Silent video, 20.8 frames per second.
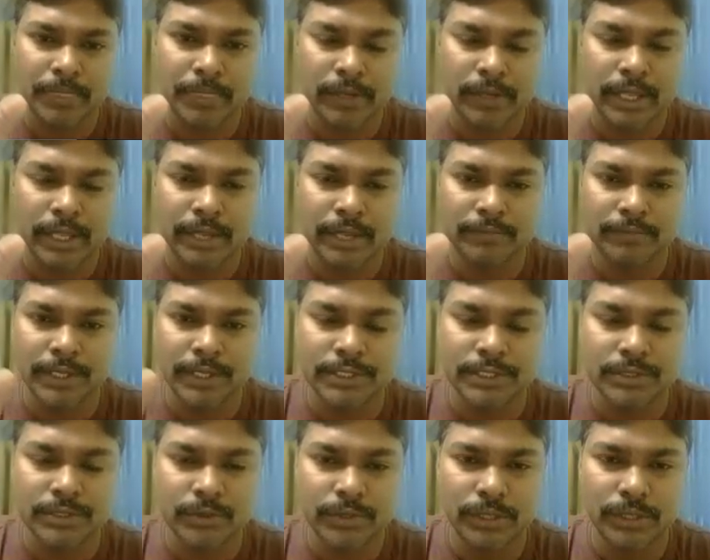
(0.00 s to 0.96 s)
Okay, if there
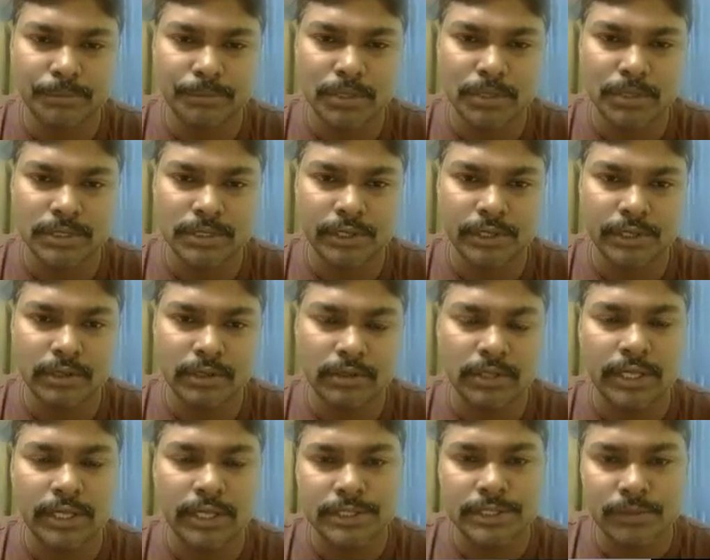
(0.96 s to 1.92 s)
is no impulse at all,
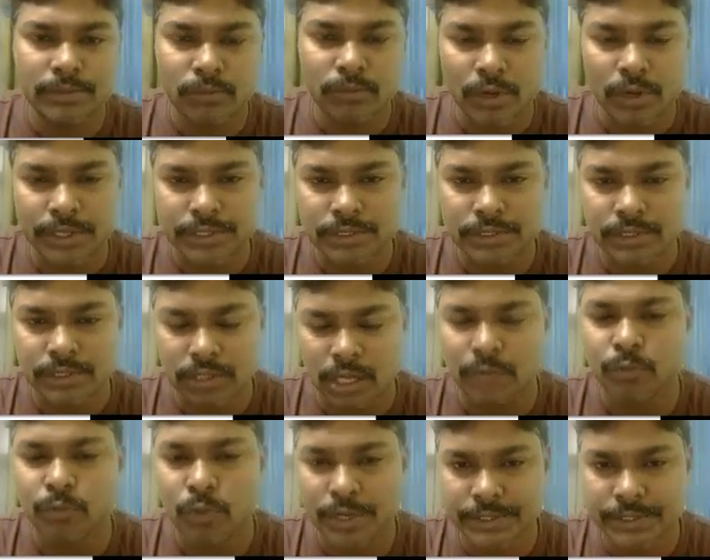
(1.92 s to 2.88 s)
there is a voice,
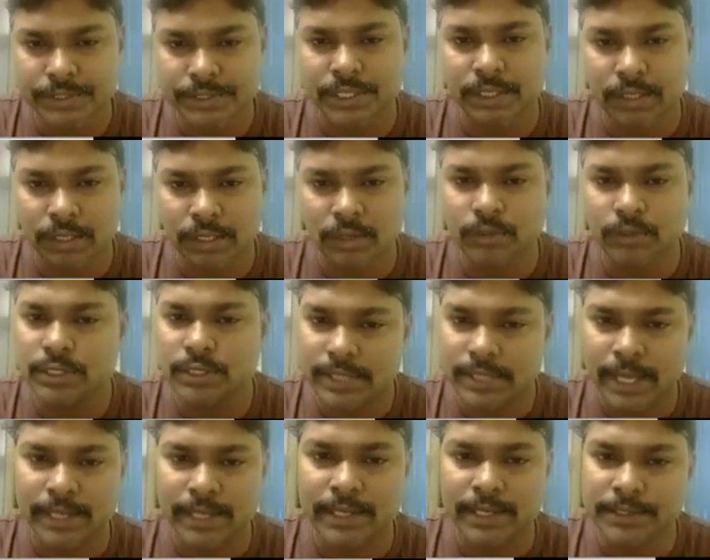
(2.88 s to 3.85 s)
unvoiced signal or the
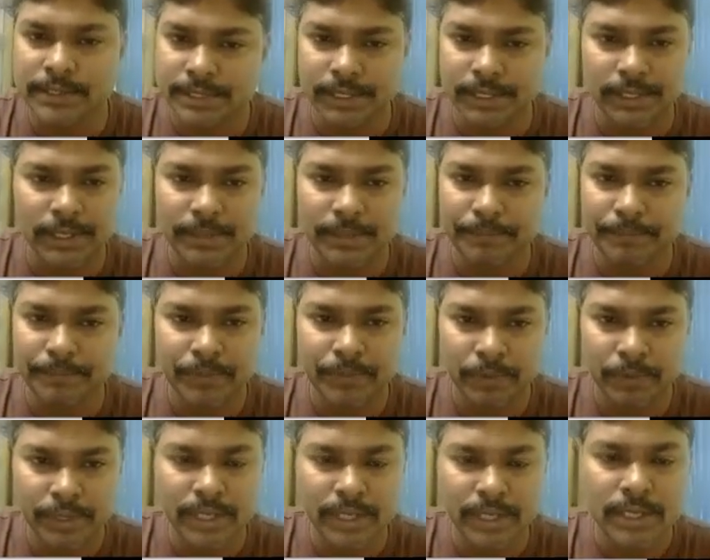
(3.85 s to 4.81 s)
silent signal.
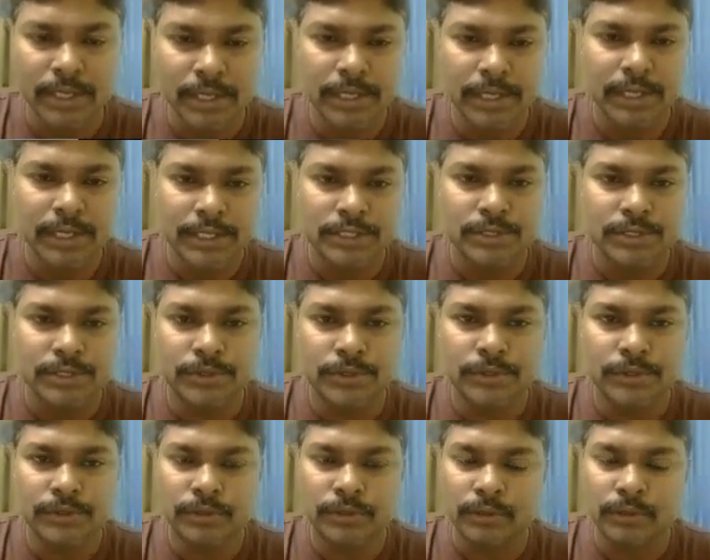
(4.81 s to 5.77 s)
Okay,
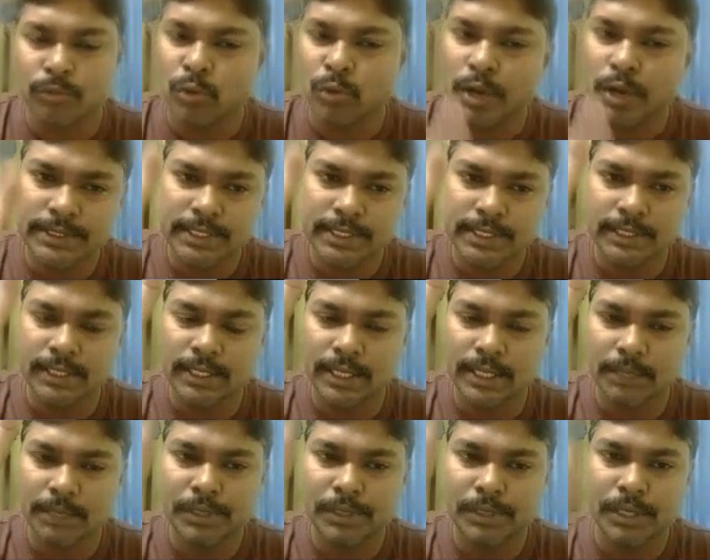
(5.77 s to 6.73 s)
so voice signal
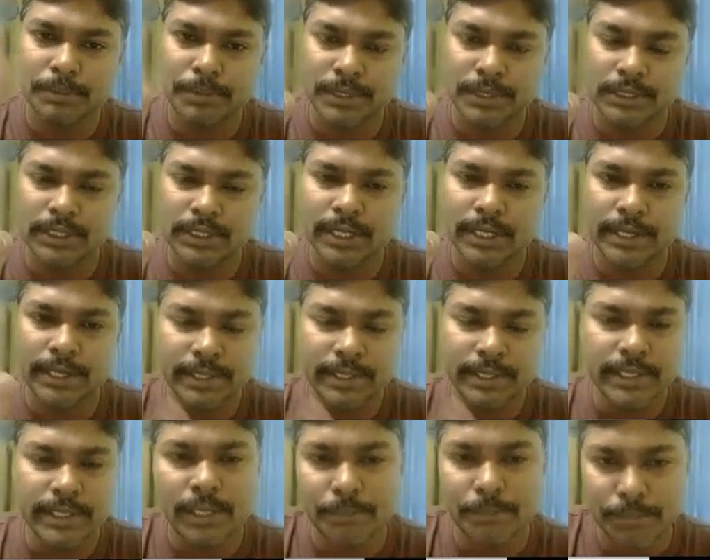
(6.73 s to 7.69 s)
can be represented as
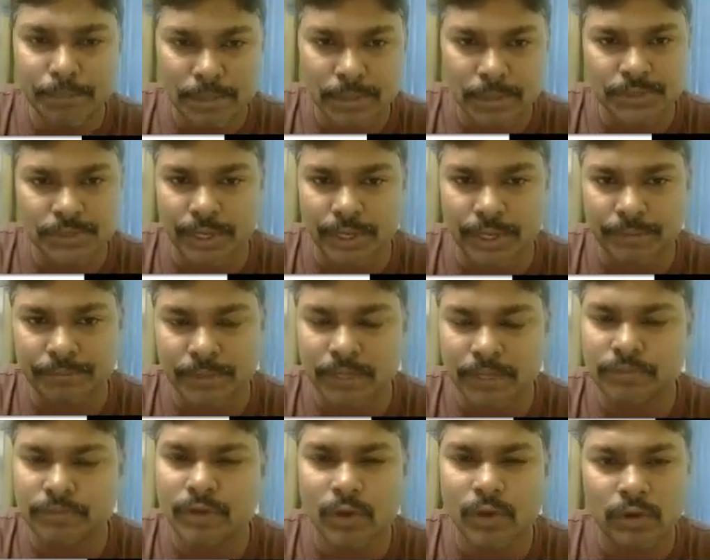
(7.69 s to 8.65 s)
the impulse train,
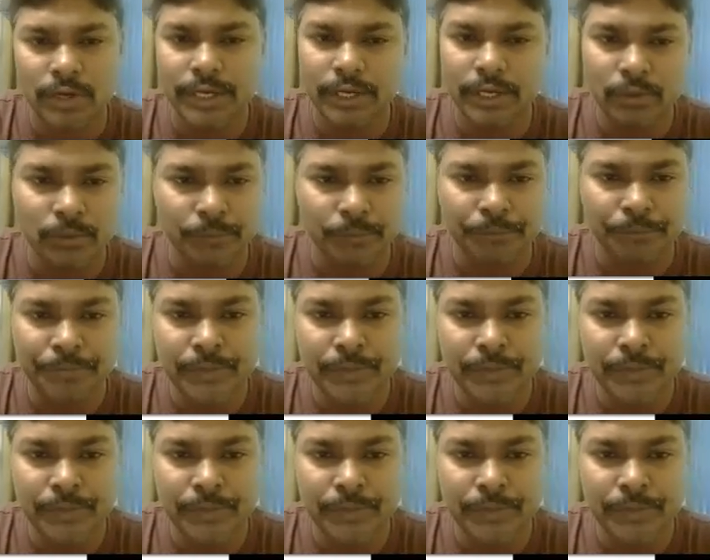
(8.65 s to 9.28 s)
that we already know.